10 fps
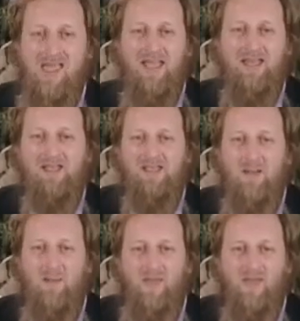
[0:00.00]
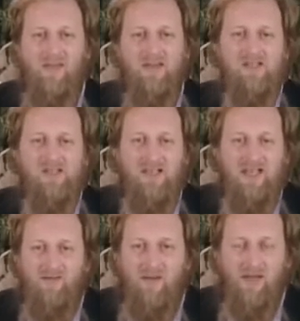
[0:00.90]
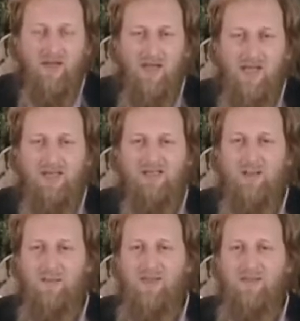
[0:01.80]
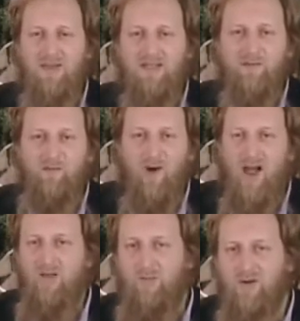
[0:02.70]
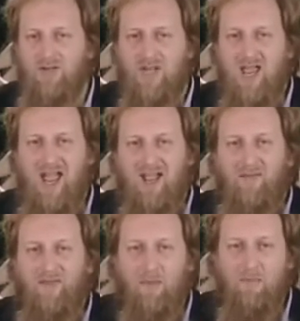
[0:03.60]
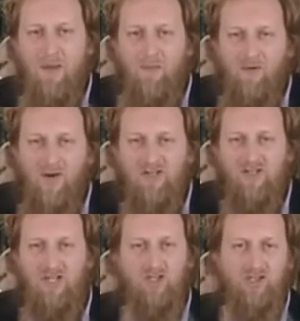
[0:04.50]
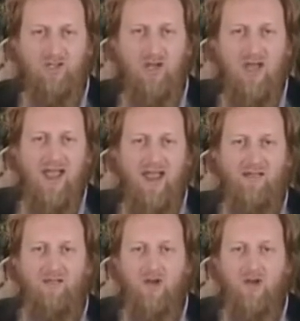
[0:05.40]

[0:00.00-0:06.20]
It is something that is living. It is something that is vibrant. And the memorization and the